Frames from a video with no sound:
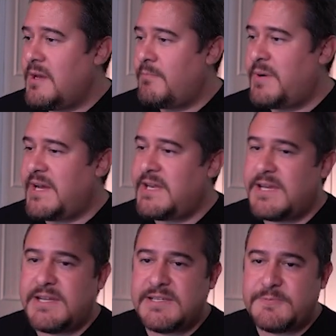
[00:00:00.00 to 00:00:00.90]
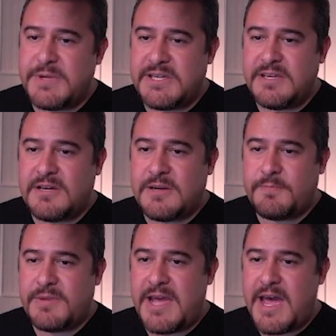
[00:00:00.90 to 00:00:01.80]
But it is picking
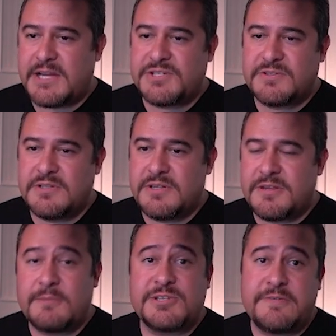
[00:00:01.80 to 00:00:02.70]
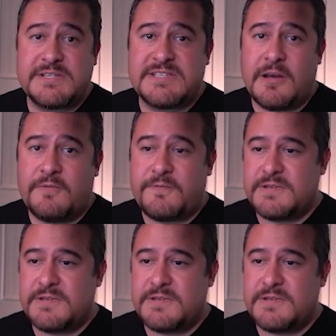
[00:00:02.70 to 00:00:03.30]
up the actual thumb drive itself.